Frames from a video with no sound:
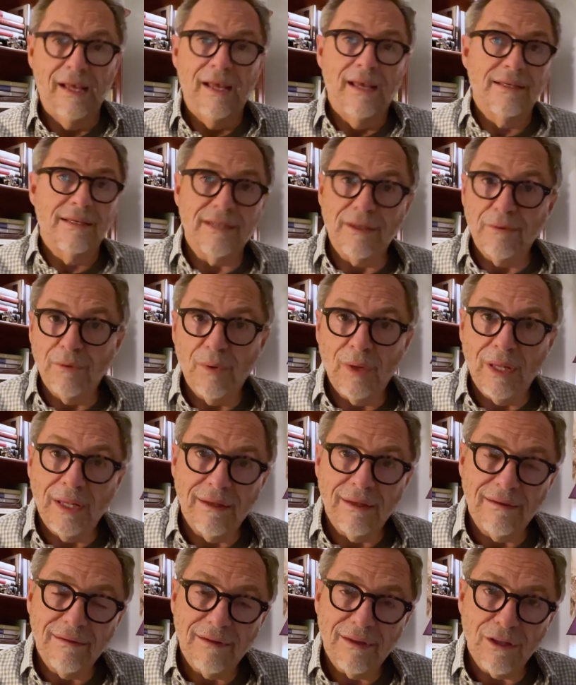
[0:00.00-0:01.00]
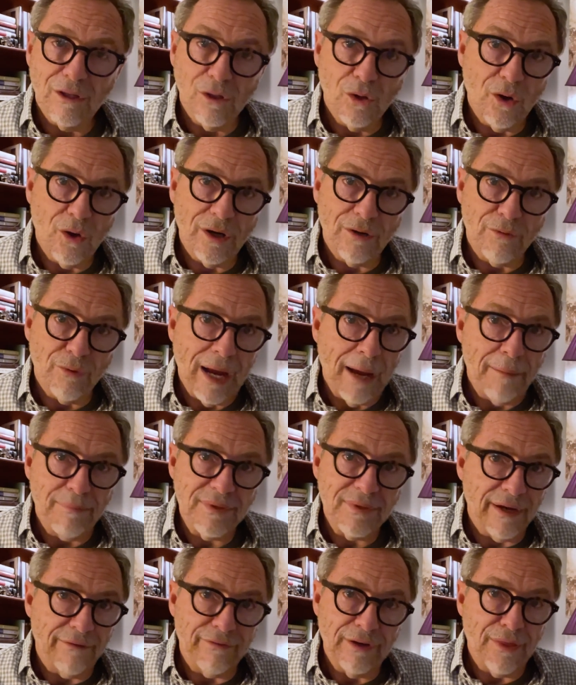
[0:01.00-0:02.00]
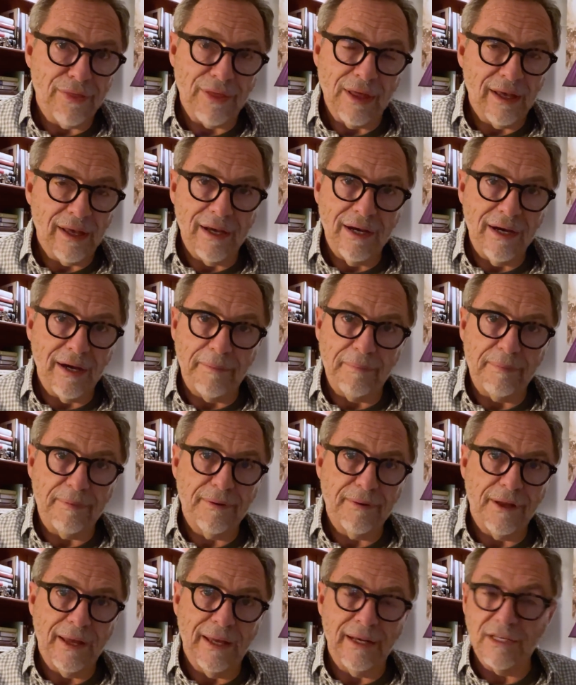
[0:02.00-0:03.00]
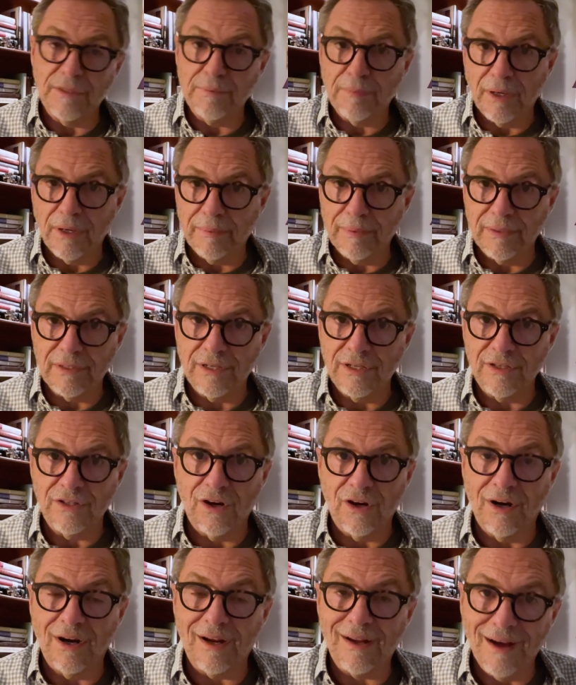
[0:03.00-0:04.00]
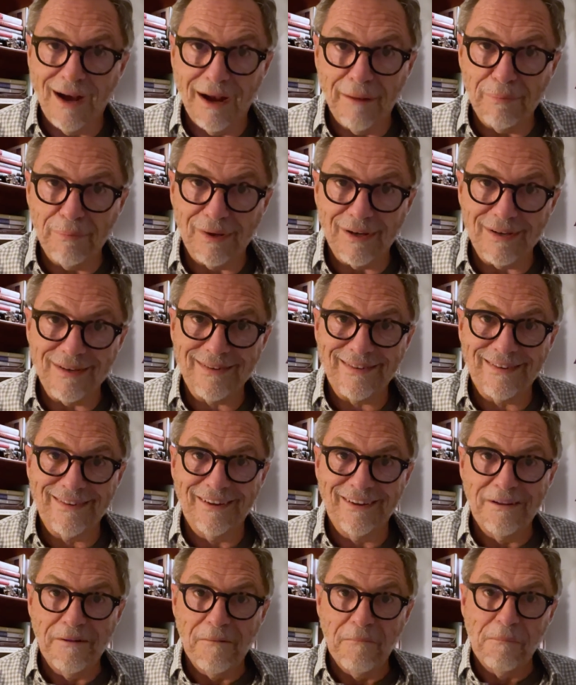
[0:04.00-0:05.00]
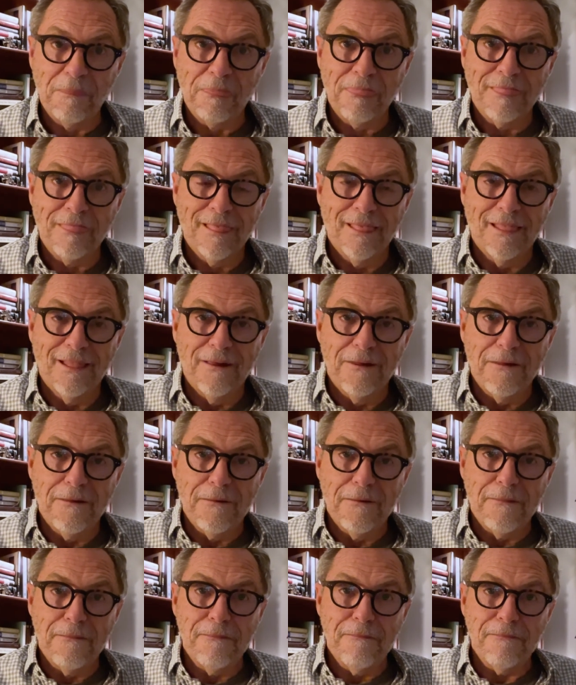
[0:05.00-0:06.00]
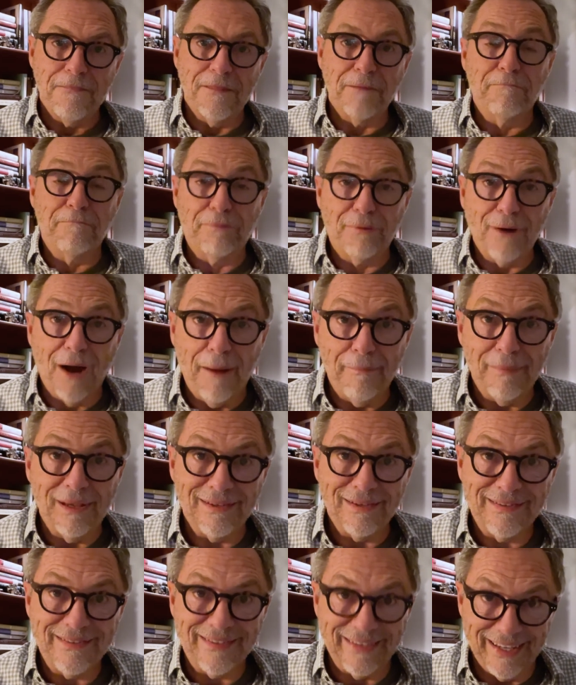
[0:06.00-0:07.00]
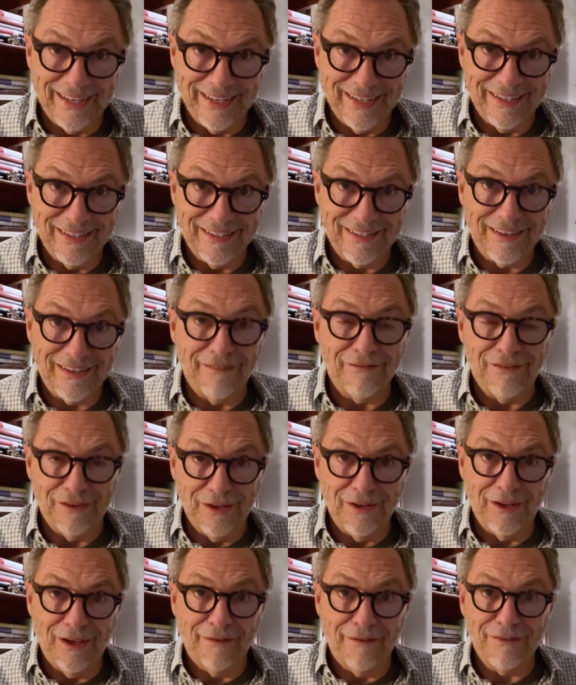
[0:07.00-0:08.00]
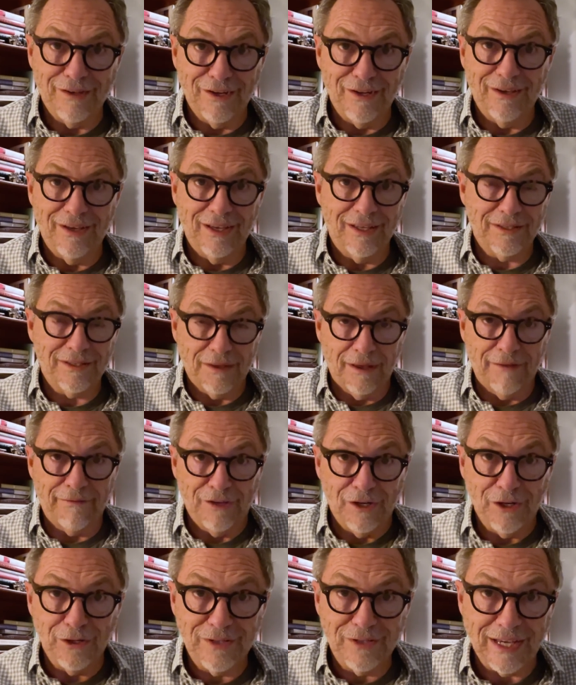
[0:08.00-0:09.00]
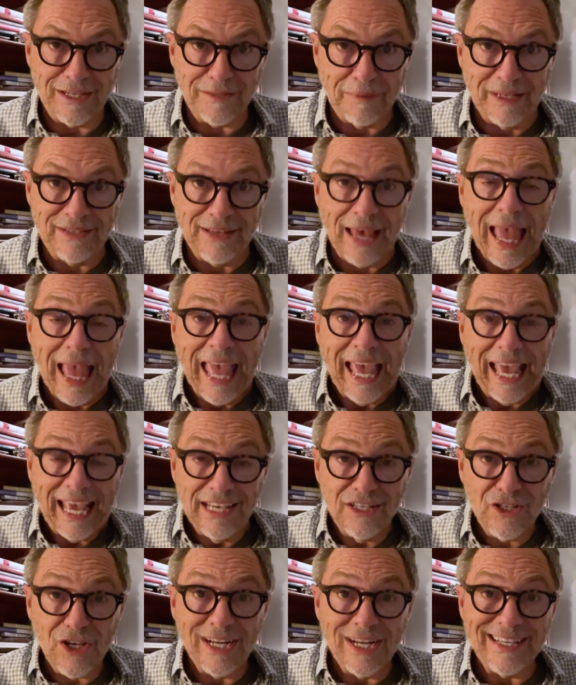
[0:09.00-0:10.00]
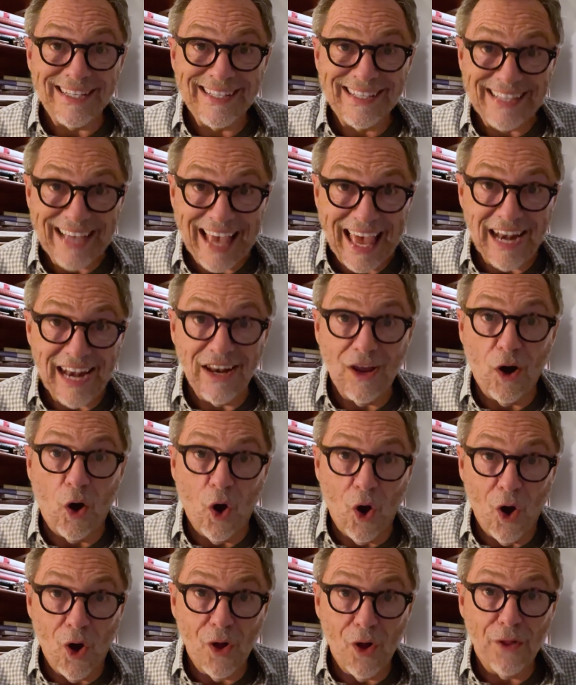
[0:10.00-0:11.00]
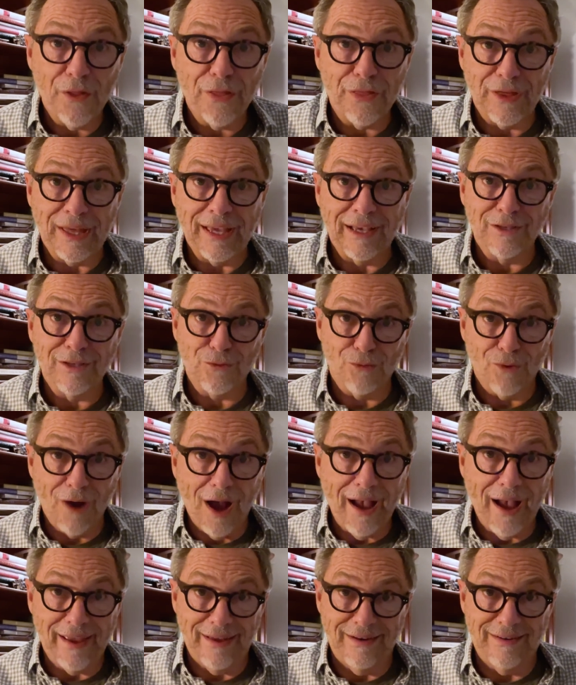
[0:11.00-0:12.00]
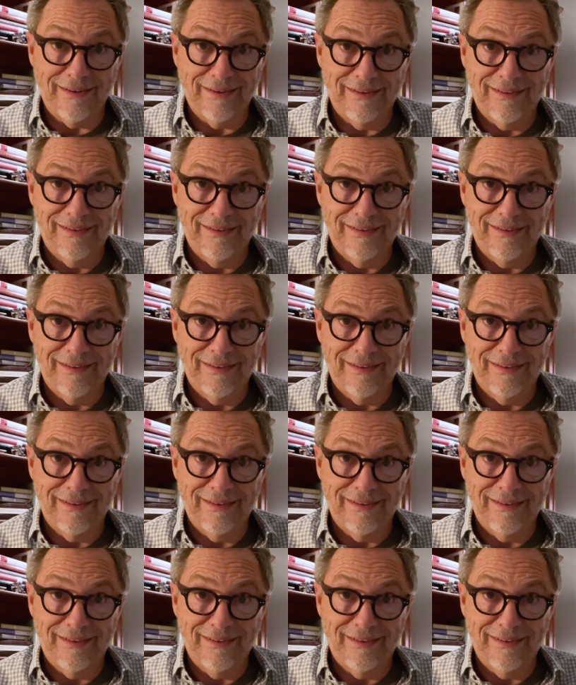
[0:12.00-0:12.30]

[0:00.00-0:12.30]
See, when the Lord wraps everything up and his purposes are accomplished, the promise is of the New Testament is that he's going to set all things right.